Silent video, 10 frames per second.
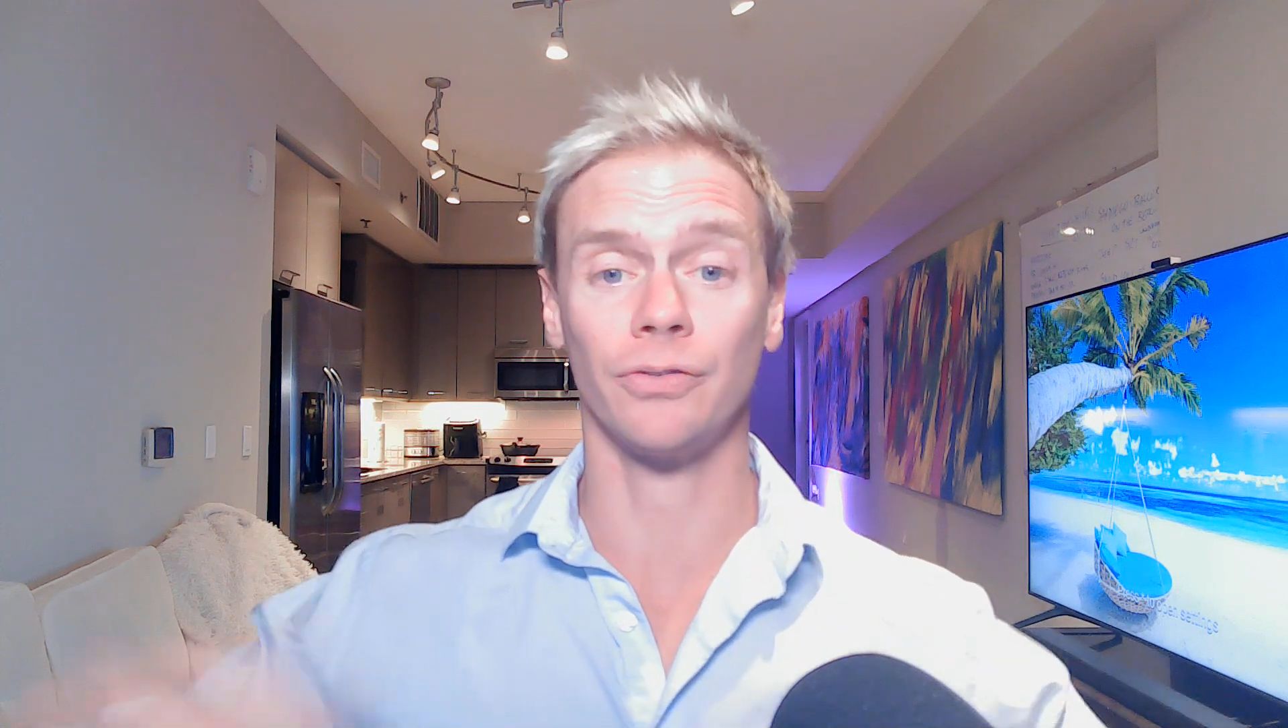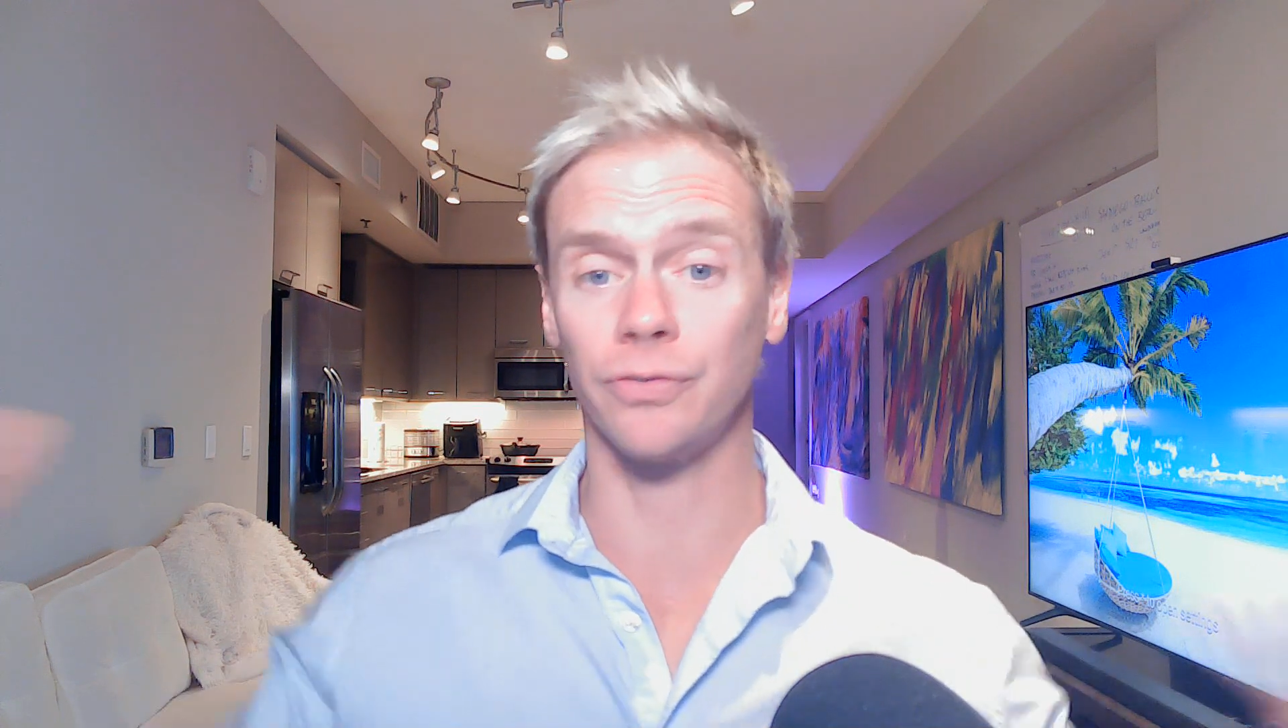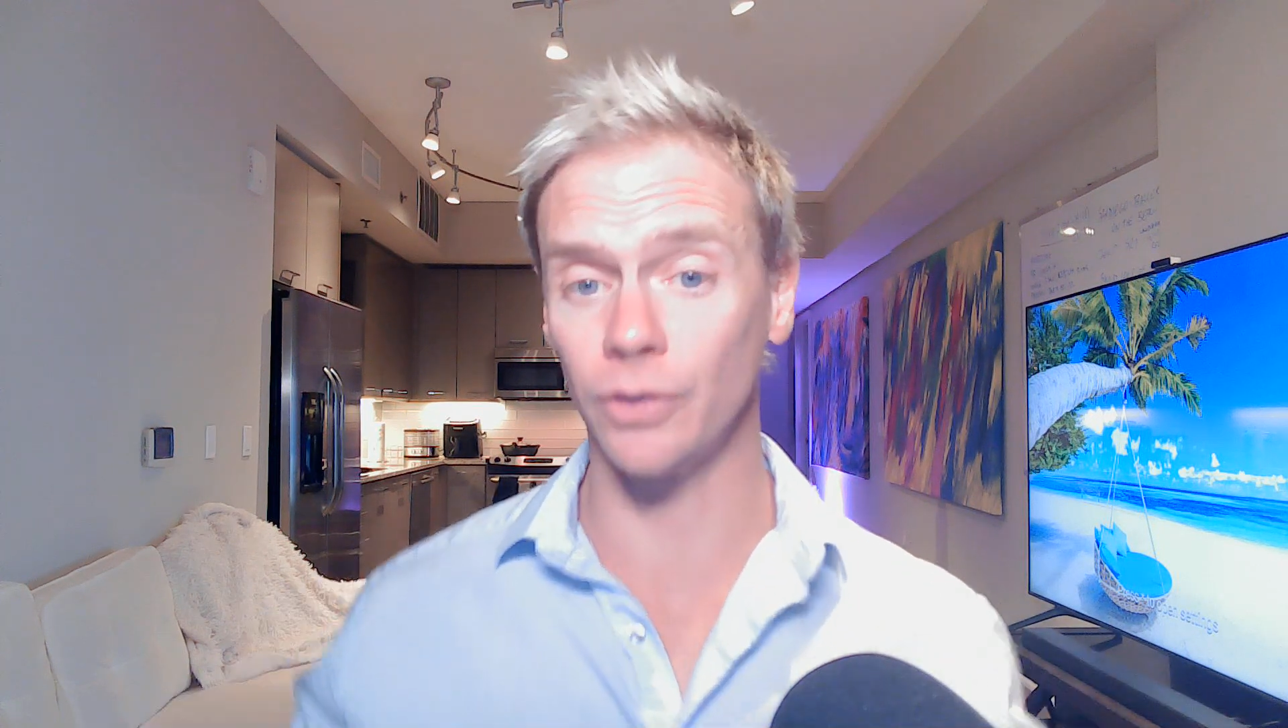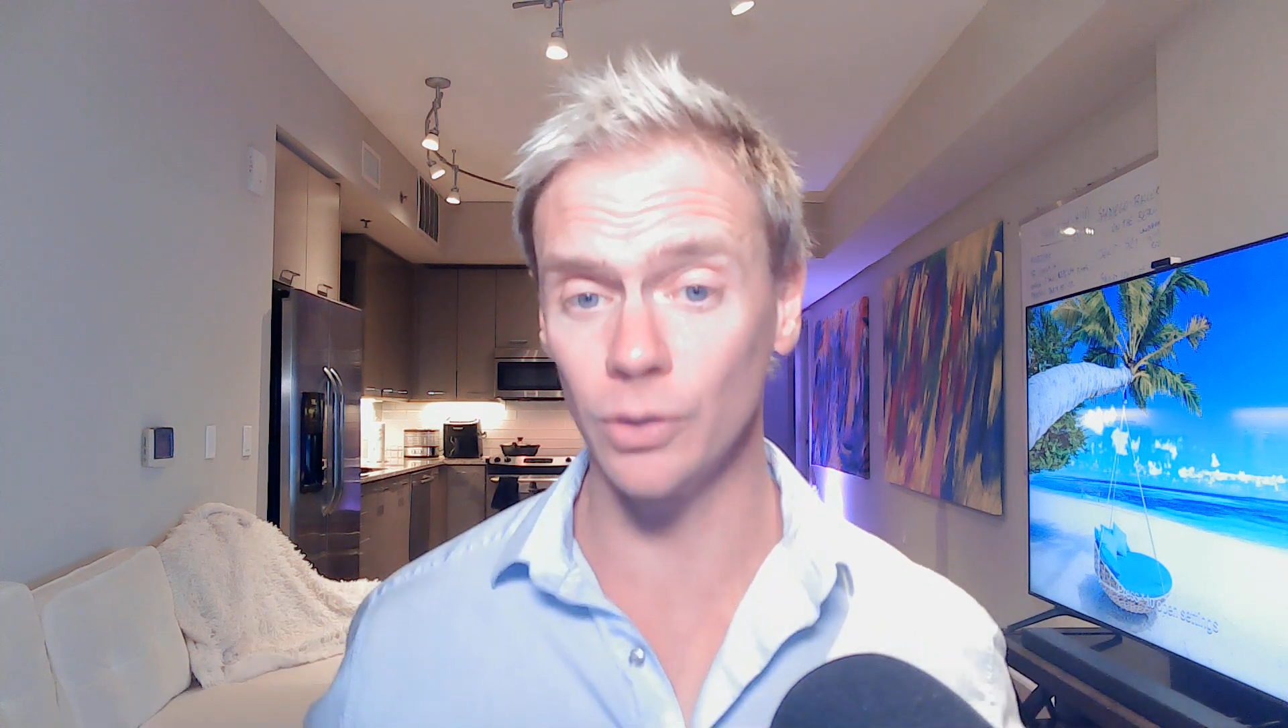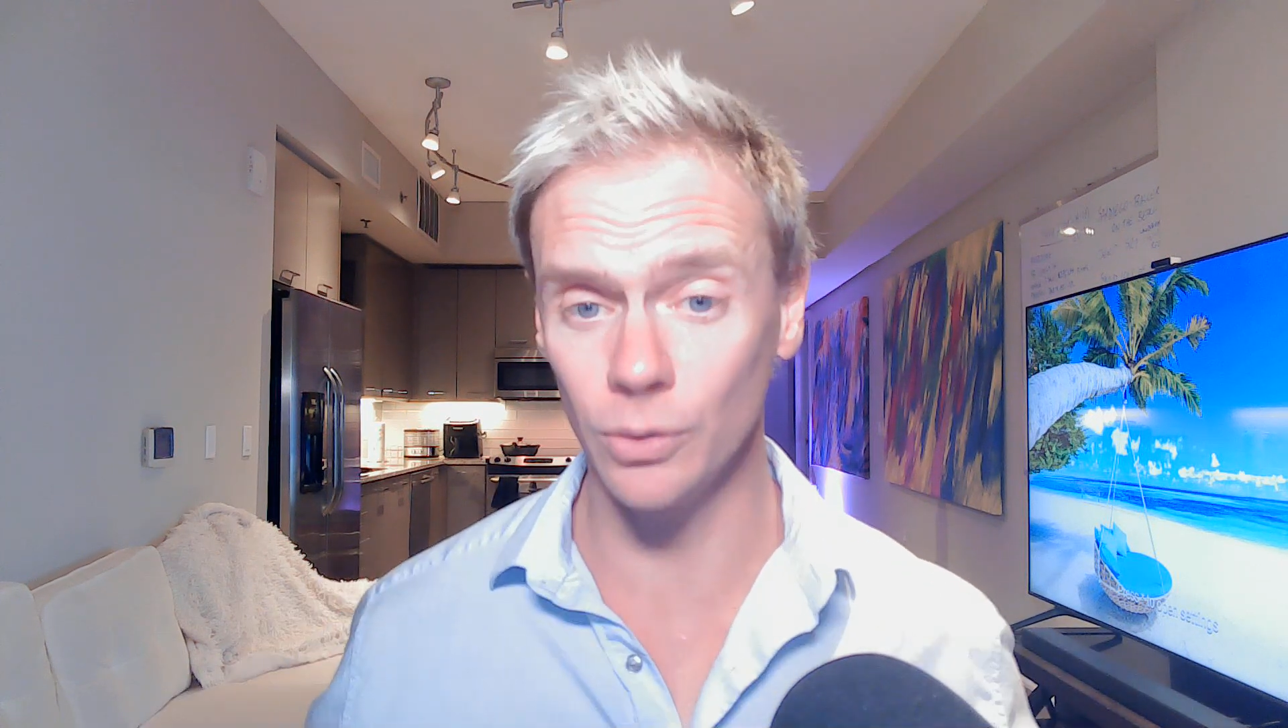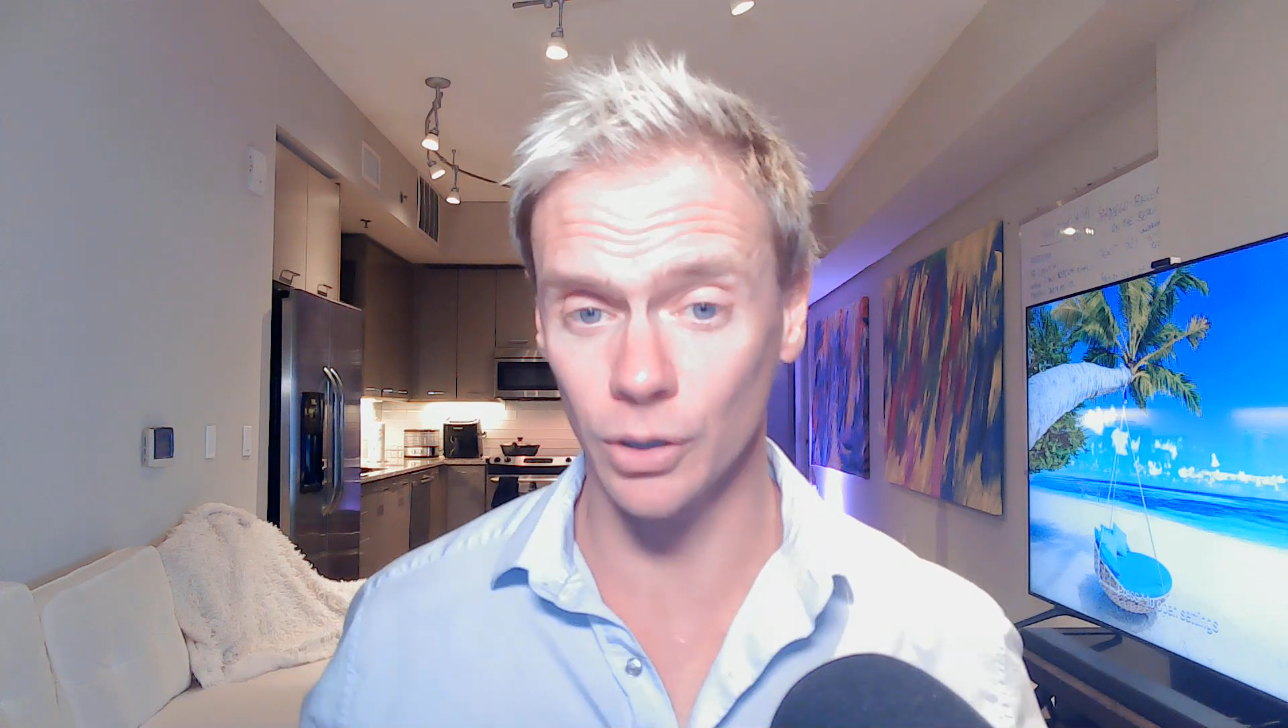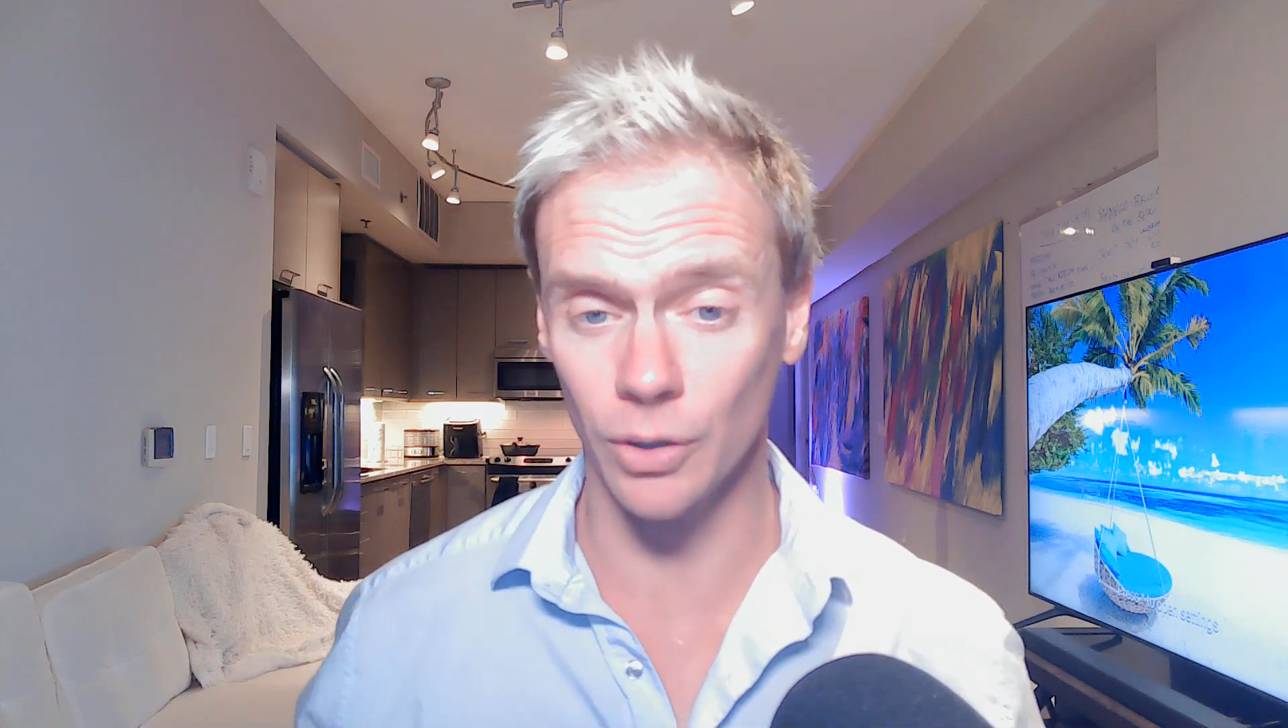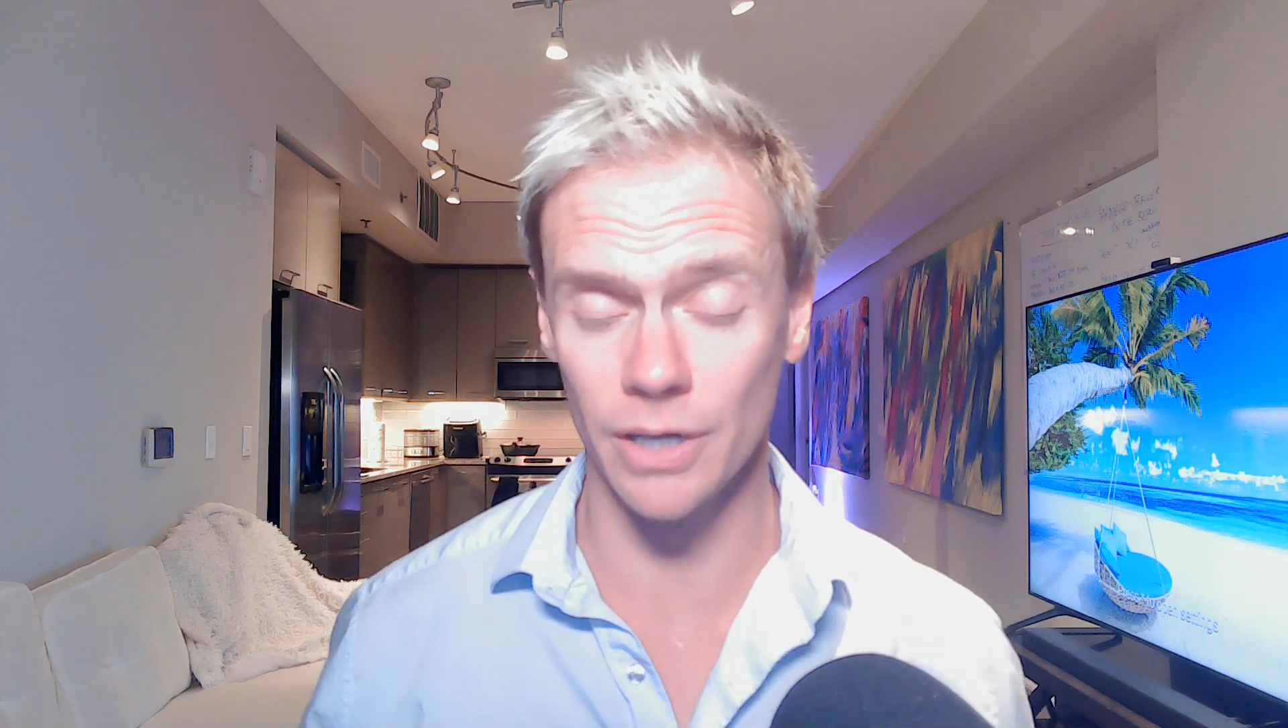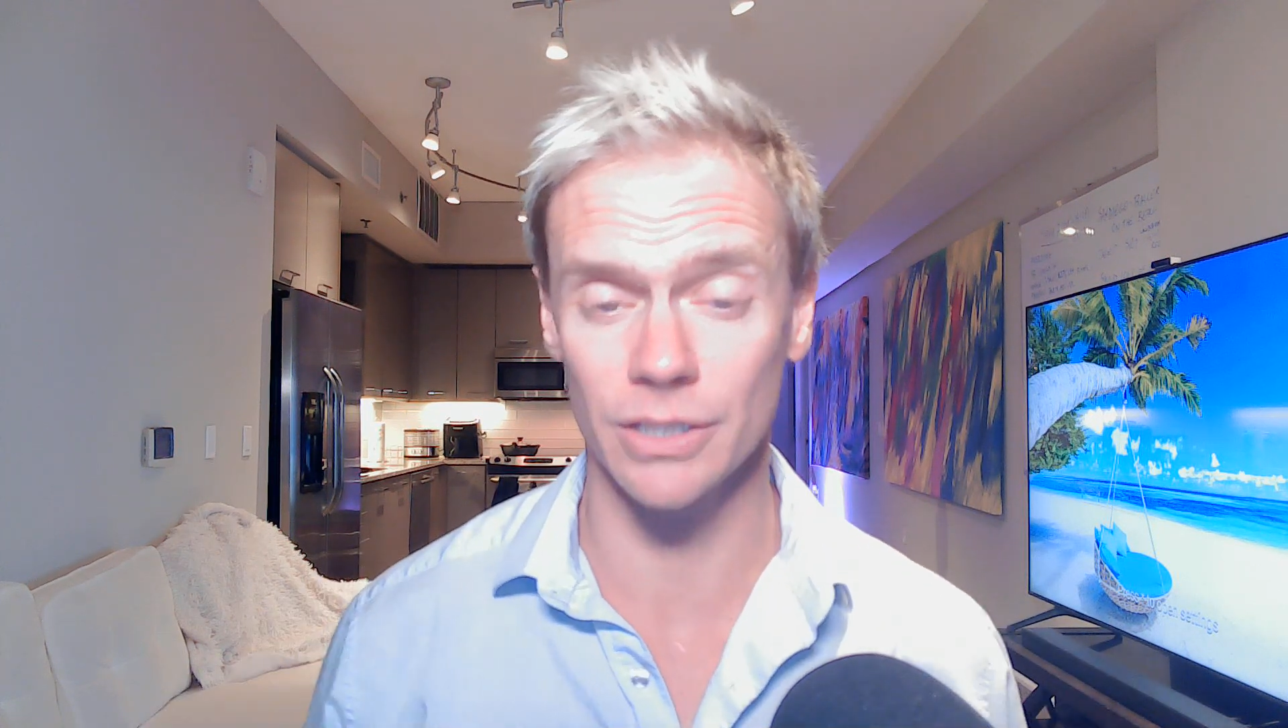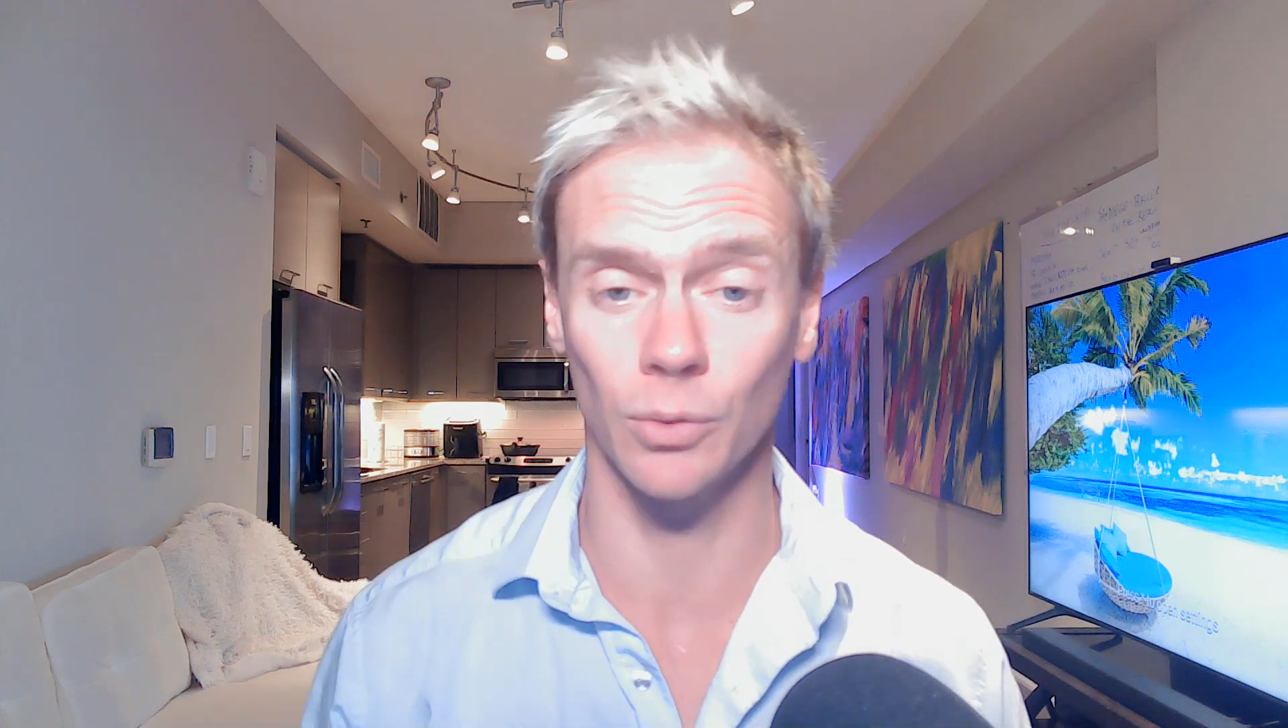flew across